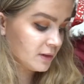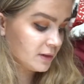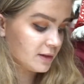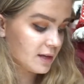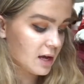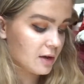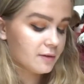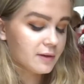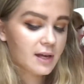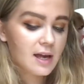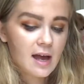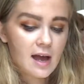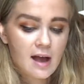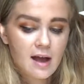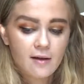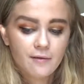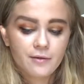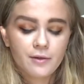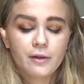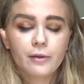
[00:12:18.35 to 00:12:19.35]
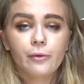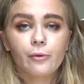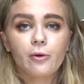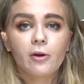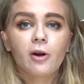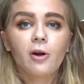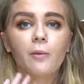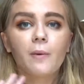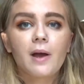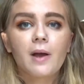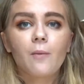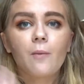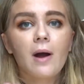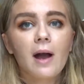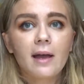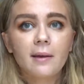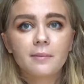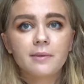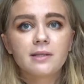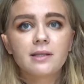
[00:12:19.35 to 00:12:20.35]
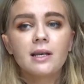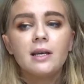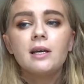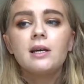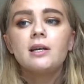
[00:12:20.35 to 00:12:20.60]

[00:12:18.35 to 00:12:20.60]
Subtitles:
They only have the throwaway wipes.